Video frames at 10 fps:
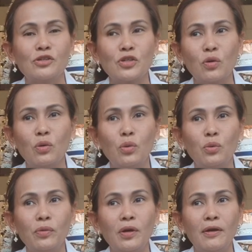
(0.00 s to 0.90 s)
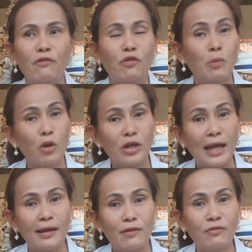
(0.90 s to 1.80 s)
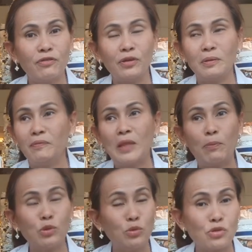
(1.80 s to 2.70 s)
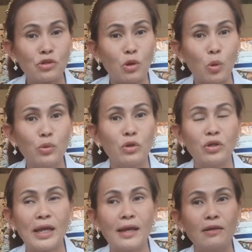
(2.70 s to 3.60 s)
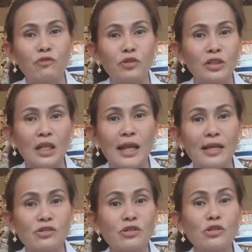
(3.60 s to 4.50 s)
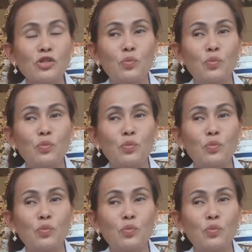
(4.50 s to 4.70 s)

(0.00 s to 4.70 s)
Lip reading: So from organic, they produce their own organic fertilizers.